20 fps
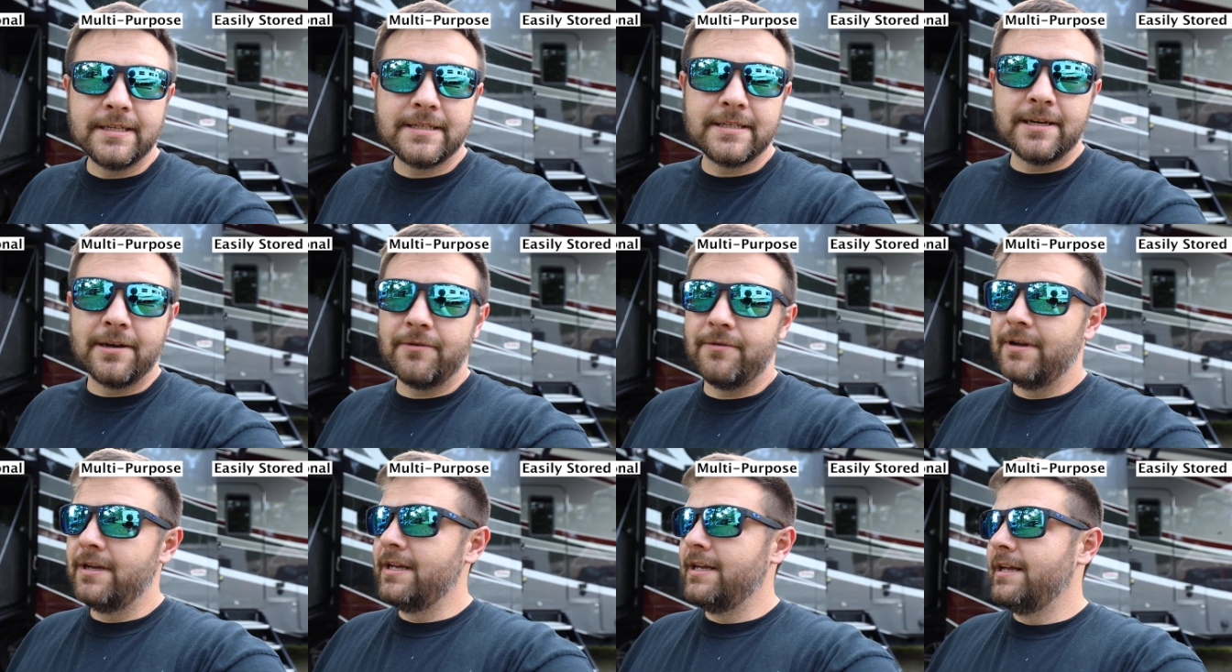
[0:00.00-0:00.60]

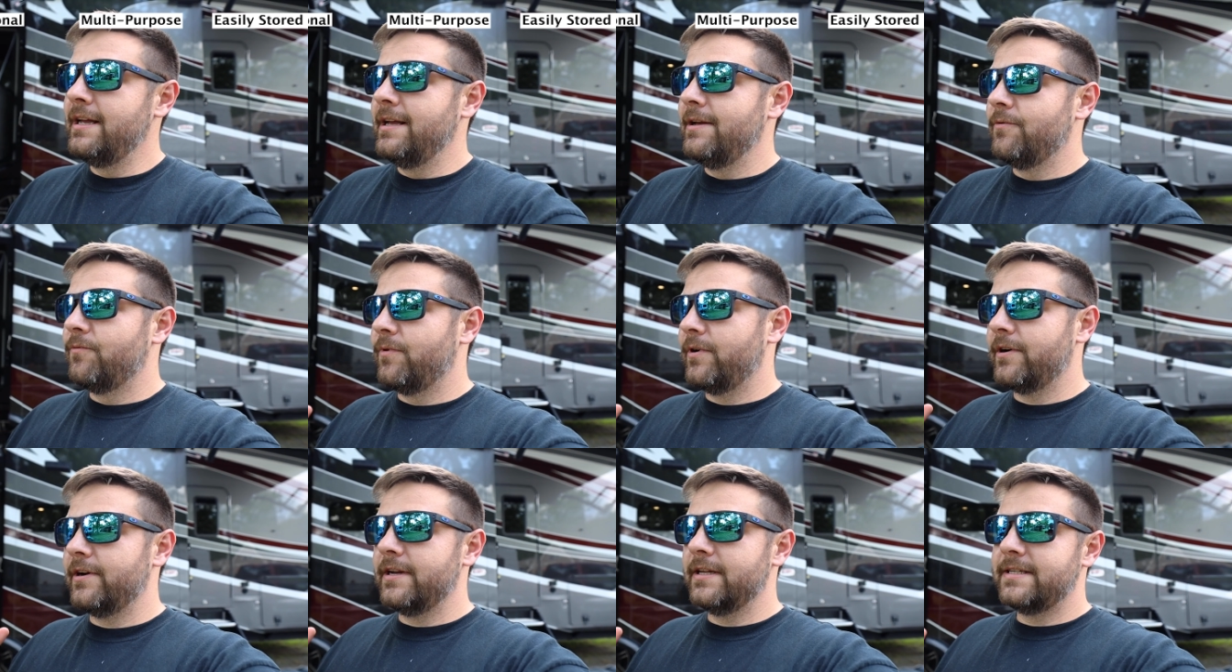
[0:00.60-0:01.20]
So
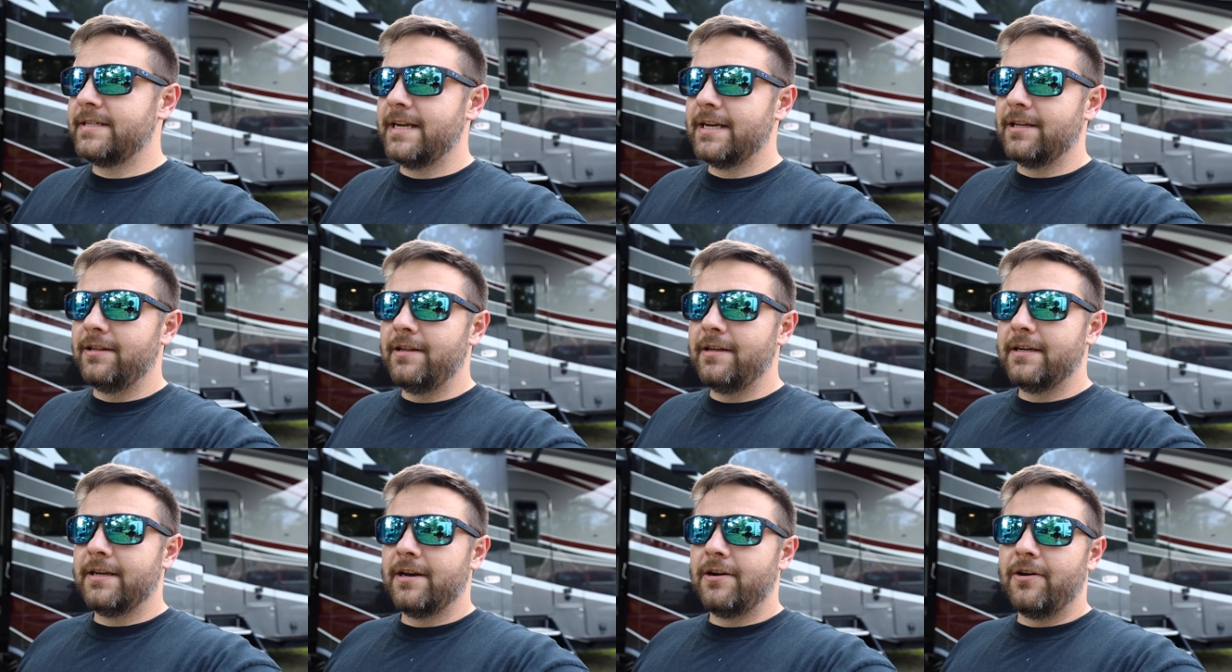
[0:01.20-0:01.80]
we're gonna take a
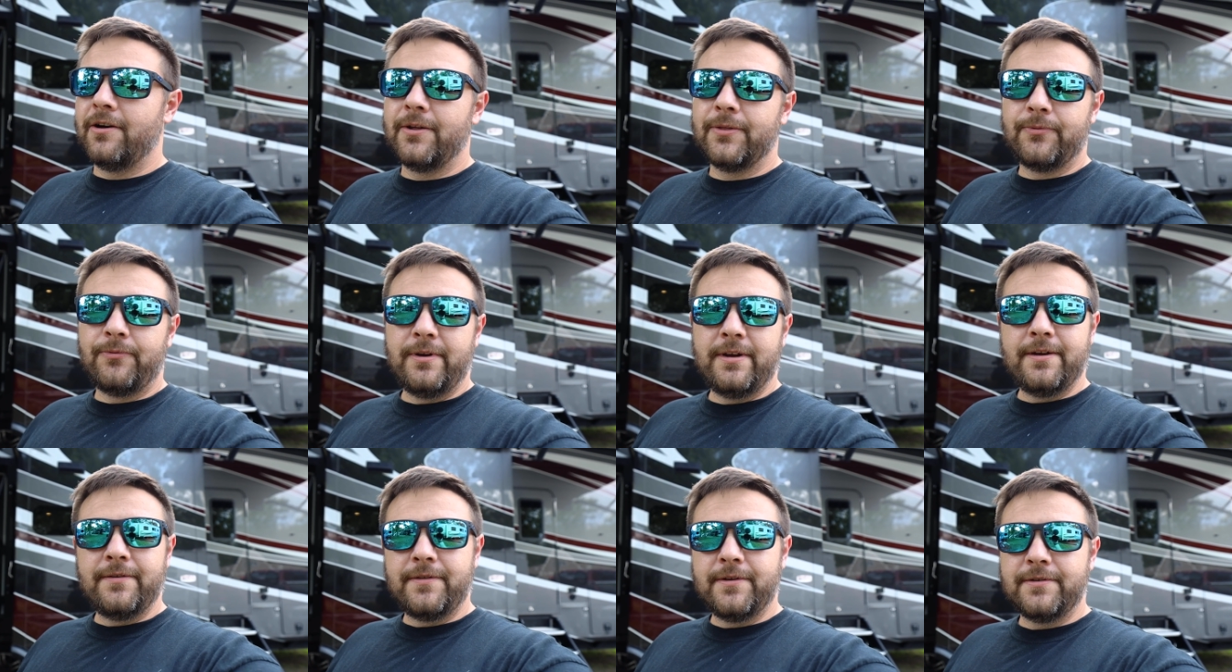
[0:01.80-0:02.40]
look at all
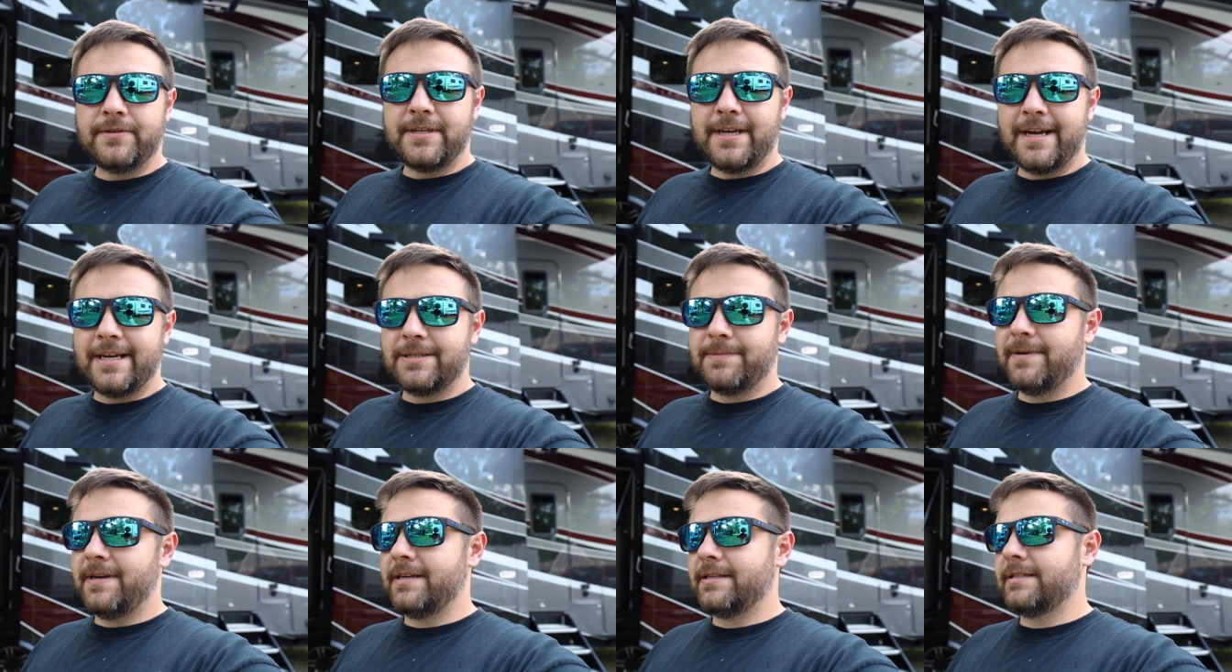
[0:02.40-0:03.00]
three of those
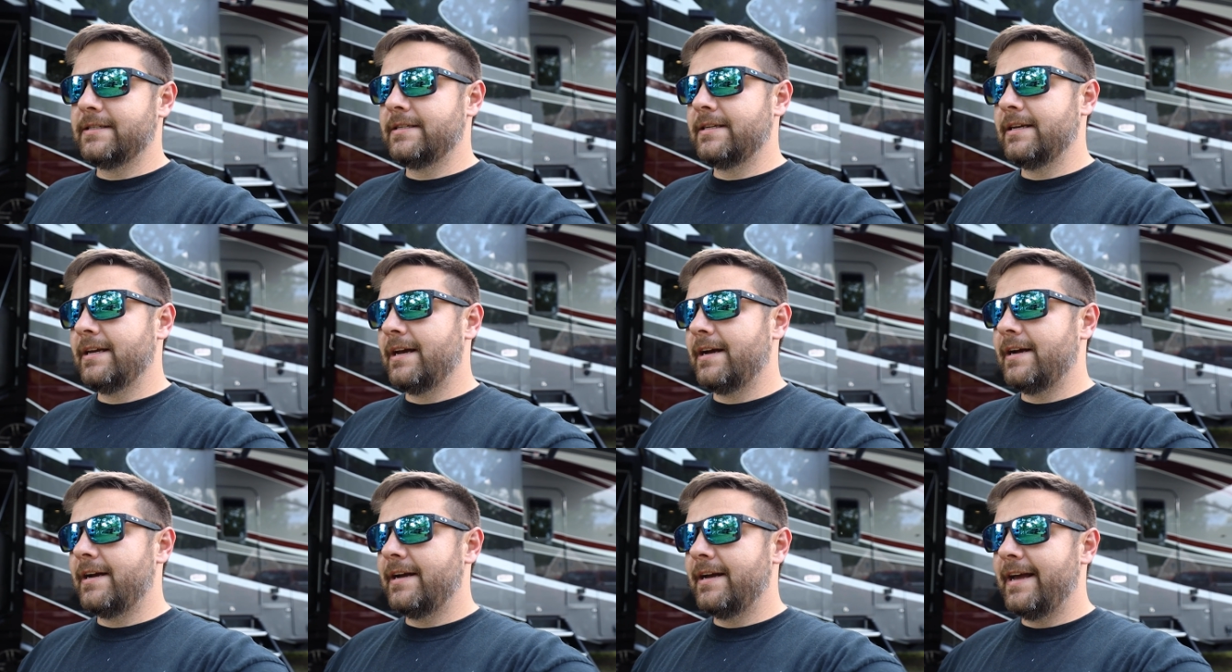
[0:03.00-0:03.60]
aspects
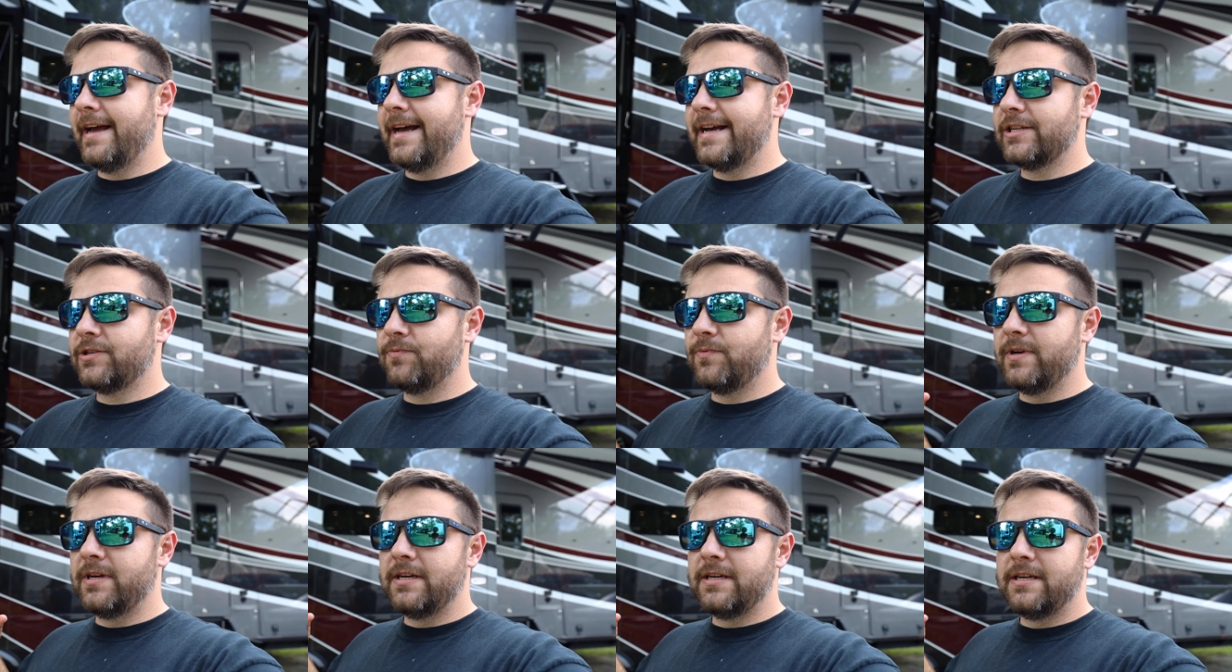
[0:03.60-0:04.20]
uh,
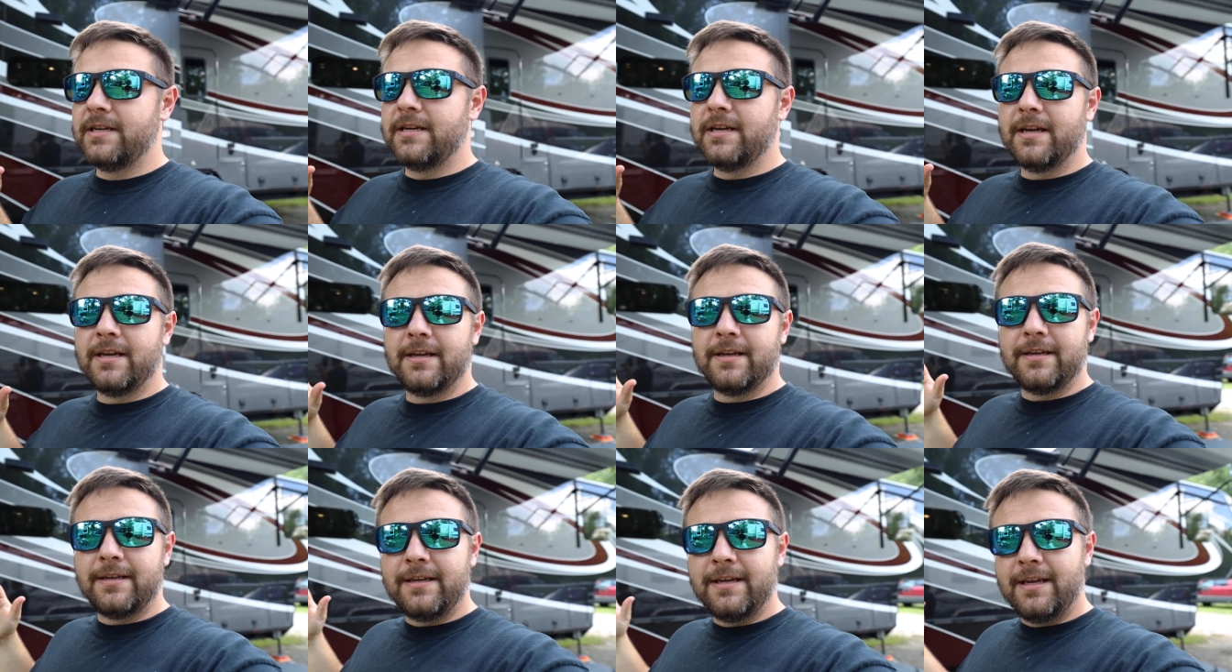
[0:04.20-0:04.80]
as we
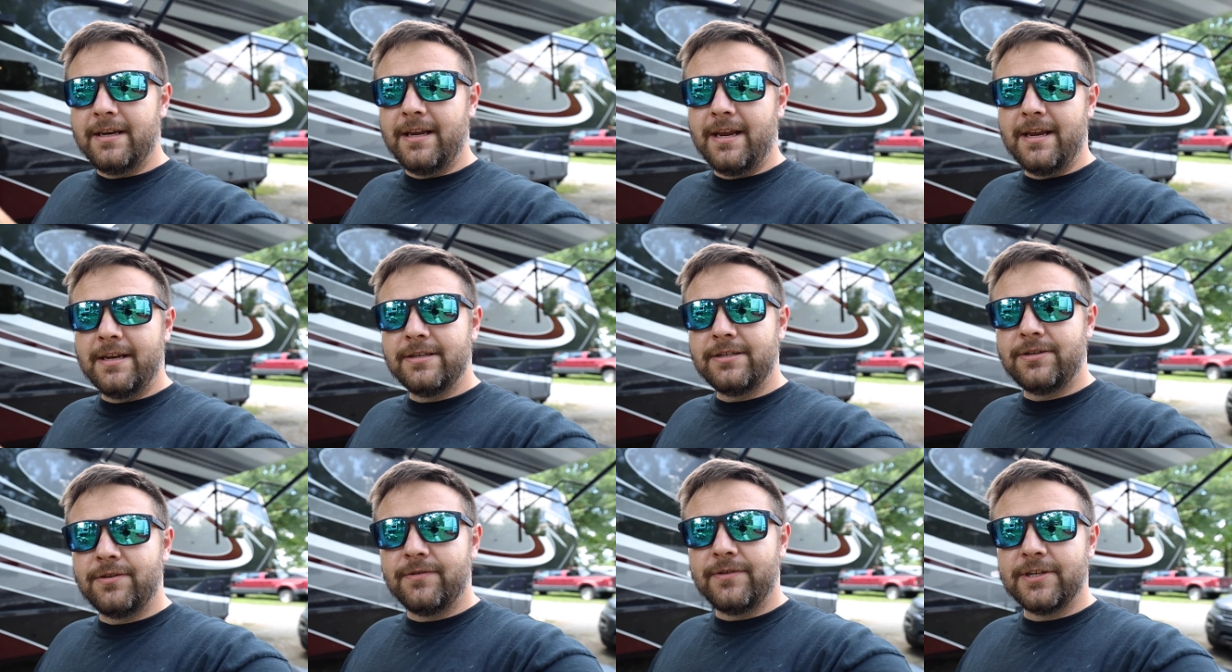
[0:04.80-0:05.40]
get
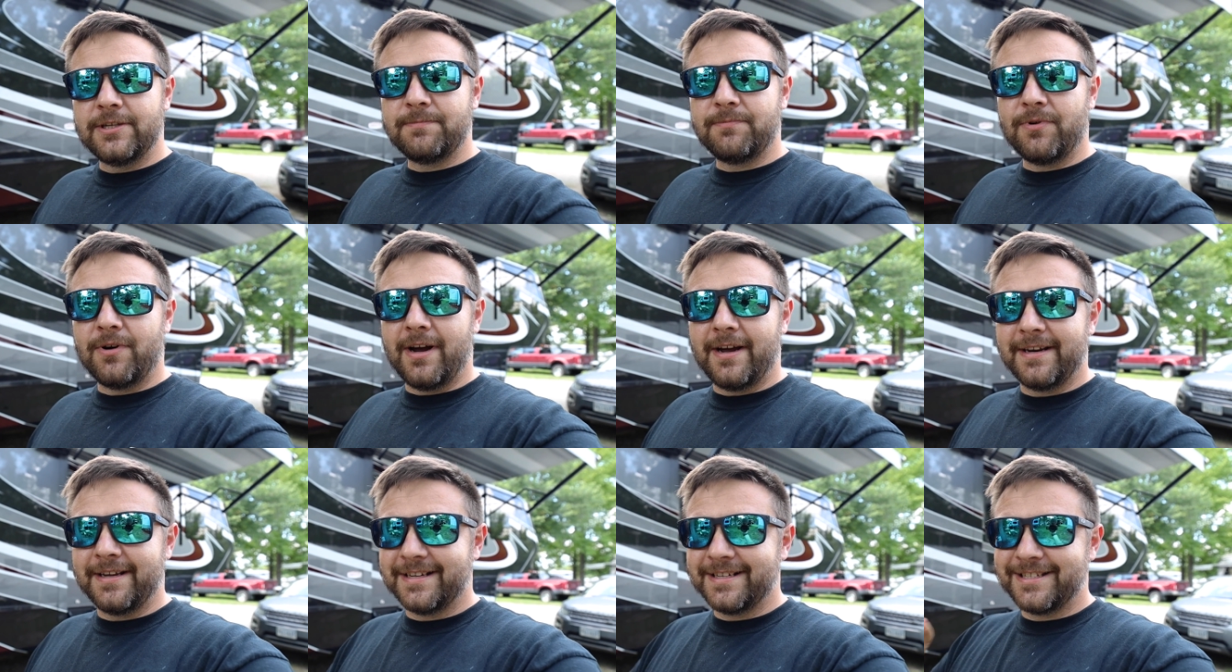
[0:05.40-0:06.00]
into this
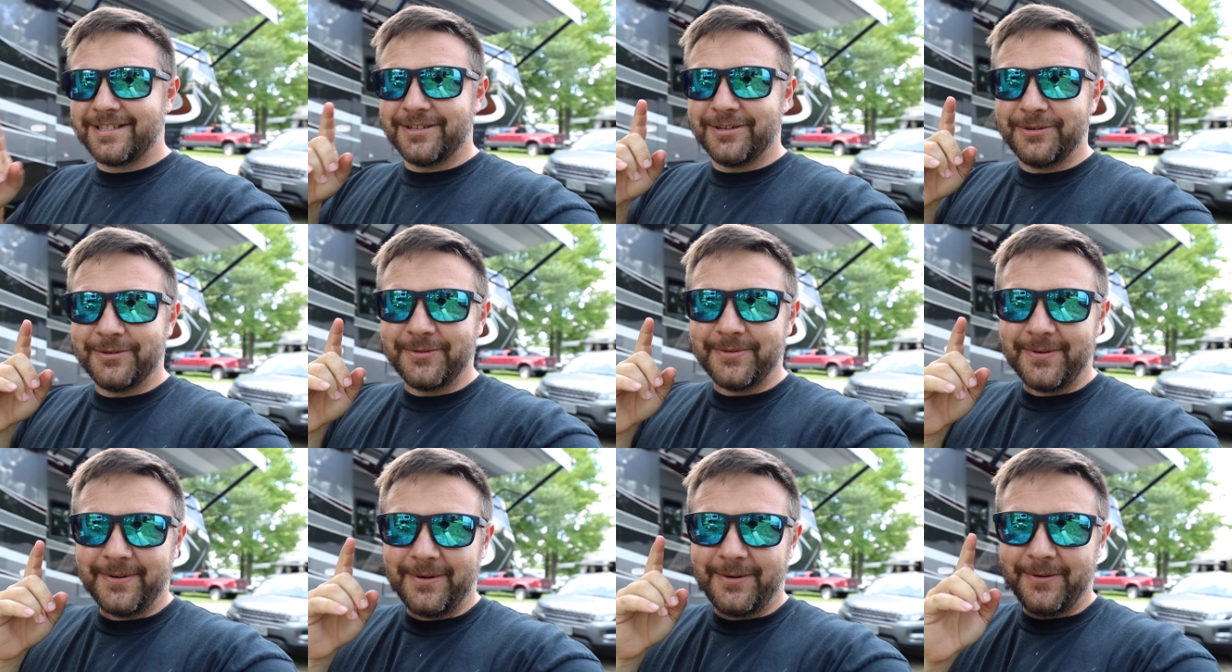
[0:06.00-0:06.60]
product, so